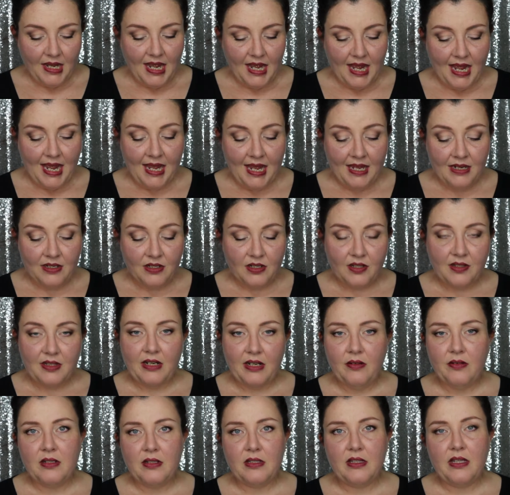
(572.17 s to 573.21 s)
And
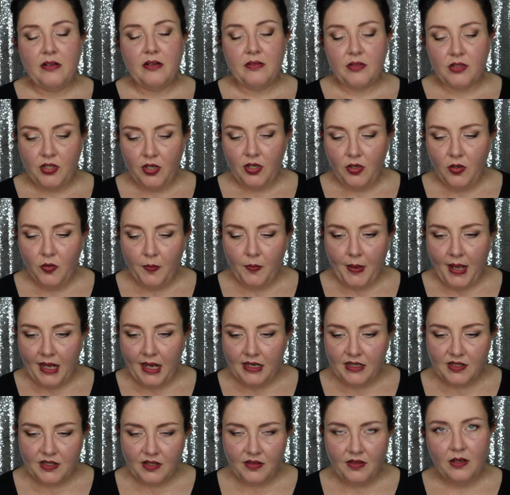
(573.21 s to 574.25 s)
there are two palettes.